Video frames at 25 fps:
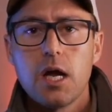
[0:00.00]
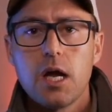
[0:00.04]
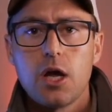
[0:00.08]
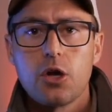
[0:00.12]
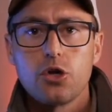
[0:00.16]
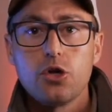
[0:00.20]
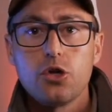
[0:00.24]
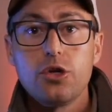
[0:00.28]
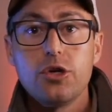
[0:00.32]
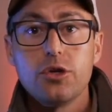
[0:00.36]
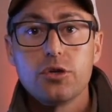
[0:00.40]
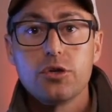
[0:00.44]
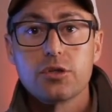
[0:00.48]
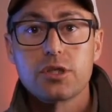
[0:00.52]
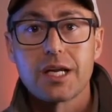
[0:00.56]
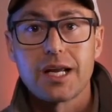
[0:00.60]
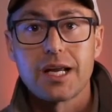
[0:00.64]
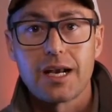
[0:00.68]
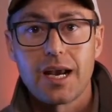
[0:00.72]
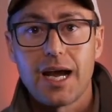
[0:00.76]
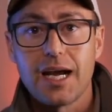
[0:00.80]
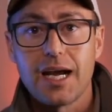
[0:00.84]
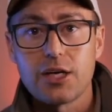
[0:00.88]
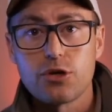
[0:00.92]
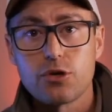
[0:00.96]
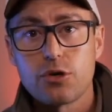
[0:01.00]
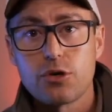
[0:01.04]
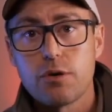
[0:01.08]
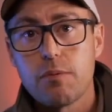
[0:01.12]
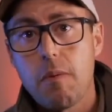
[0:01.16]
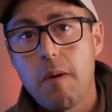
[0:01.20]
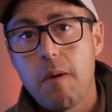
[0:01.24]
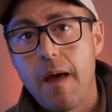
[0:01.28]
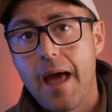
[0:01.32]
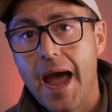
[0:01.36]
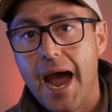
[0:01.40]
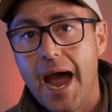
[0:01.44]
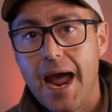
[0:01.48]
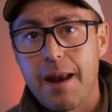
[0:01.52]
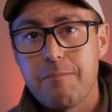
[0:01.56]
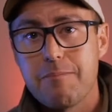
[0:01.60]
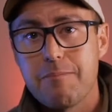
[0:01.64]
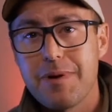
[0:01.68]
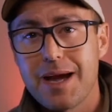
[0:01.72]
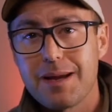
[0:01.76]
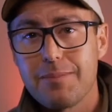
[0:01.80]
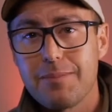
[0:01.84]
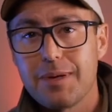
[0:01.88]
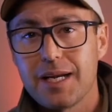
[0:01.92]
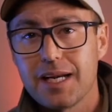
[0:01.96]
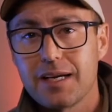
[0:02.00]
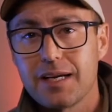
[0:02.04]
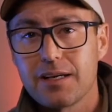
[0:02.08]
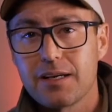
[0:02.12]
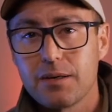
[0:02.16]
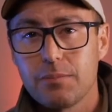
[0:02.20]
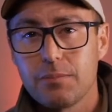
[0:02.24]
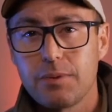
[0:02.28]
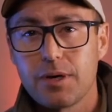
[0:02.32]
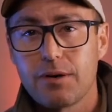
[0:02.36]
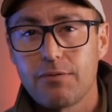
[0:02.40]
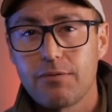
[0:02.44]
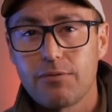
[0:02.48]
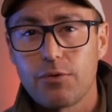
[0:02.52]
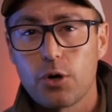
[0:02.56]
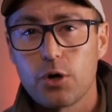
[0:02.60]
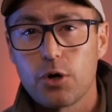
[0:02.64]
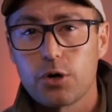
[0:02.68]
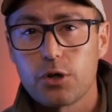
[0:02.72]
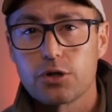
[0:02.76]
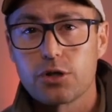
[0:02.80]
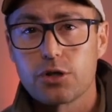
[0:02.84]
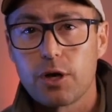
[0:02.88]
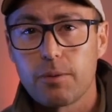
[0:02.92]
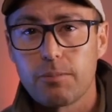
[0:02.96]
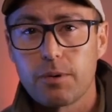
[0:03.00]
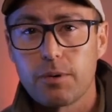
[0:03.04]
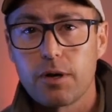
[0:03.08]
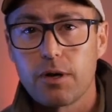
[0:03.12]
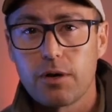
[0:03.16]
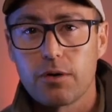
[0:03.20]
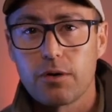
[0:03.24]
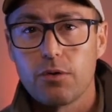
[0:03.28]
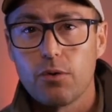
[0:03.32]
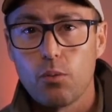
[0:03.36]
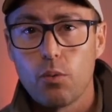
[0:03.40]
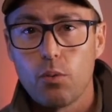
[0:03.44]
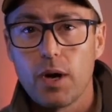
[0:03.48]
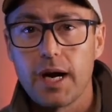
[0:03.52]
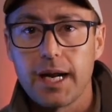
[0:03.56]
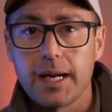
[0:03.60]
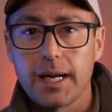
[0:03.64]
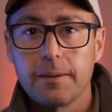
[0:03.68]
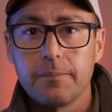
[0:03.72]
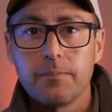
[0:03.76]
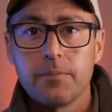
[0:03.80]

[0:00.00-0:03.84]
using Lightroom and maybe a little bit of Photoshop along the way.